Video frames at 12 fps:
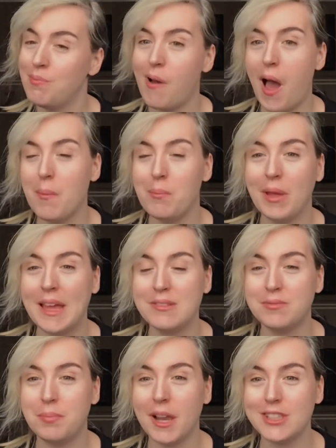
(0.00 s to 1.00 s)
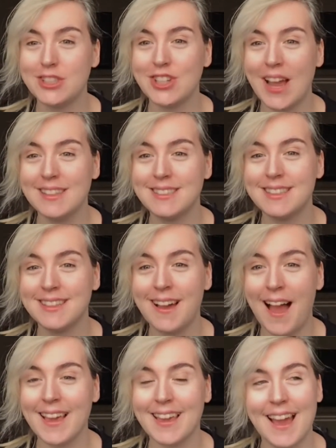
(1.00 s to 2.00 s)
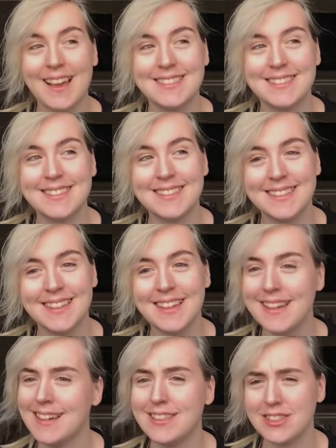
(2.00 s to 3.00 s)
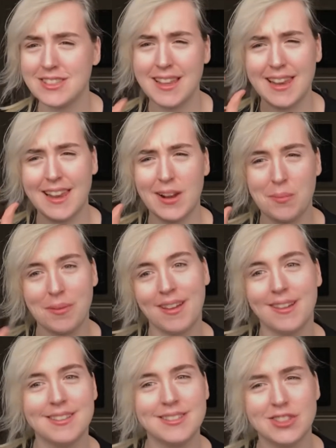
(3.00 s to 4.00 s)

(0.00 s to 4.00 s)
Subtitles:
a bit of bloodshed, I guess, just a little bit. I